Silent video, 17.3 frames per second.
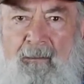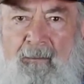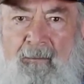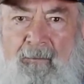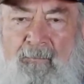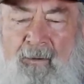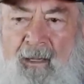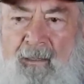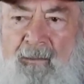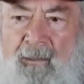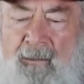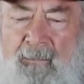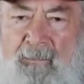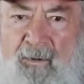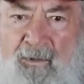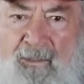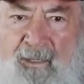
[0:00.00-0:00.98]
thread
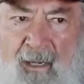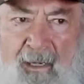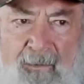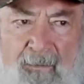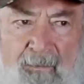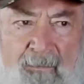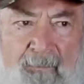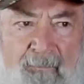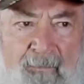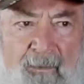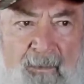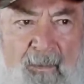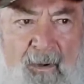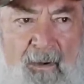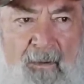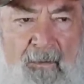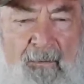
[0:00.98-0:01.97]
protector for the
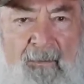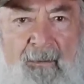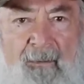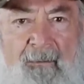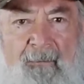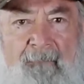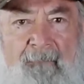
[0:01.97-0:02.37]
barrel.